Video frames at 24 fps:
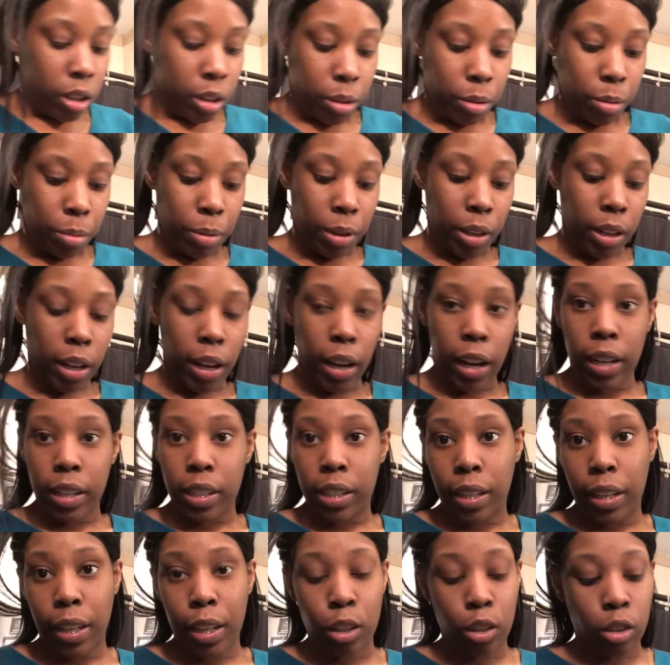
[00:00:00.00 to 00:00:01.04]
Well, like I
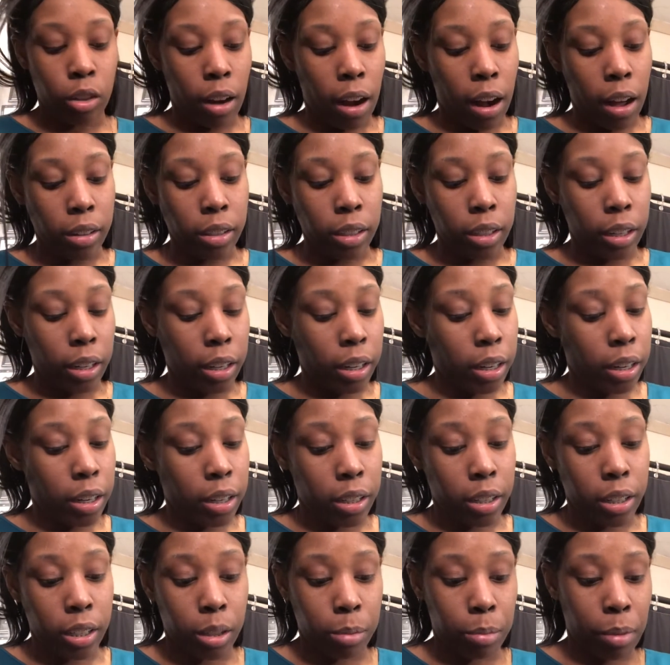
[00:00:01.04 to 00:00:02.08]
said, trial and error.
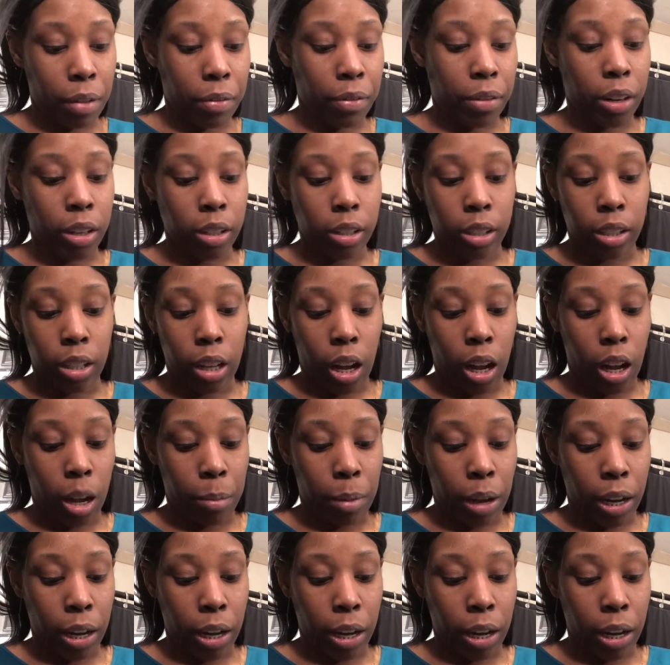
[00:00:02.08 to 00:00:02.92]
This is my first time.